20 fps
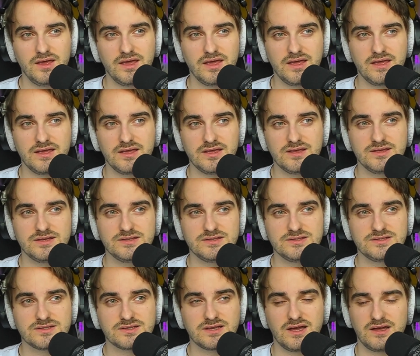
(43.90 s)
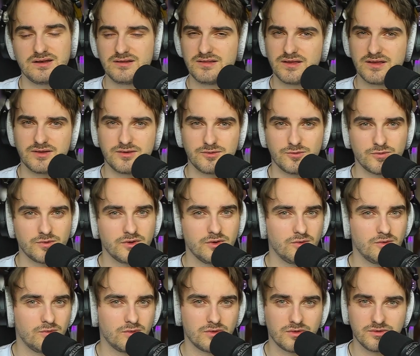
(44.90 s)
is kind of like a
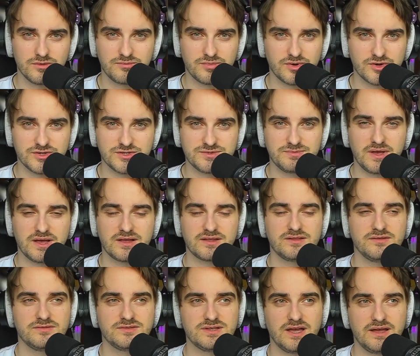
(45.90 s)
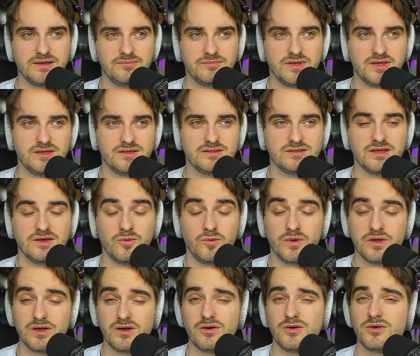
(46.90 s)
real world perspective type beat that
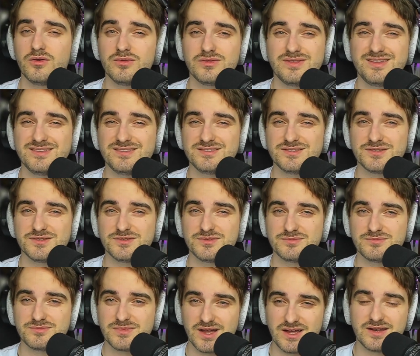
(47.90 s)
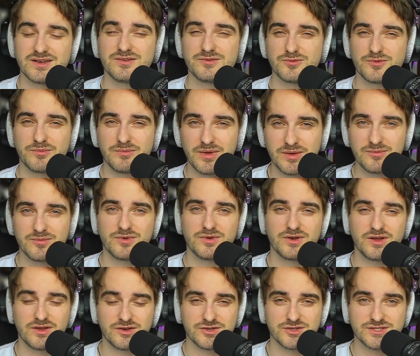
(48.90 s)
we all need to kind of remember
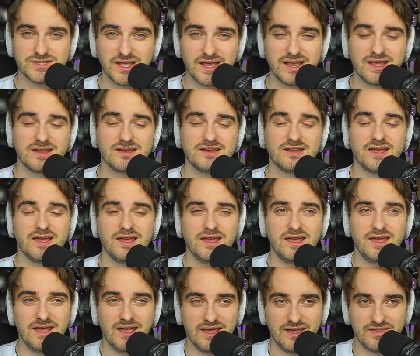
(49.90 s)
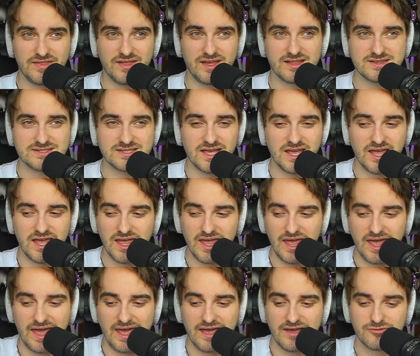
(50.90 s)
and understand, and that
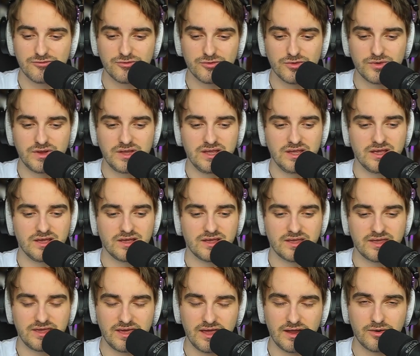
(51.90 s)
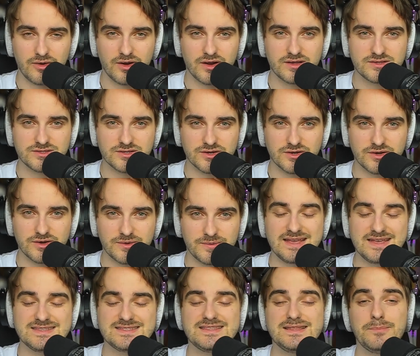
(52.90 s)
every character
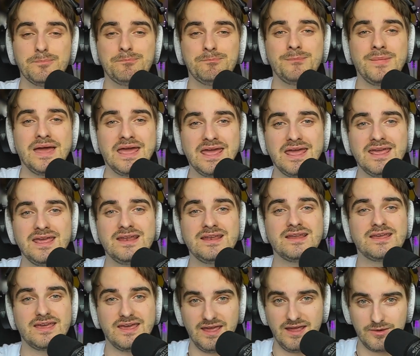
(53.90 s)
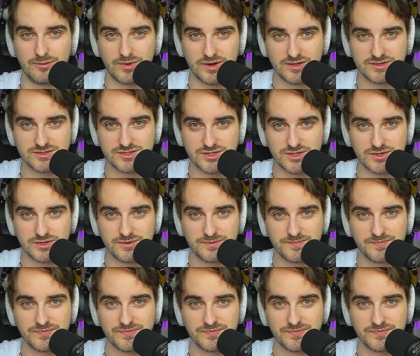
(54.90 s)
is the main character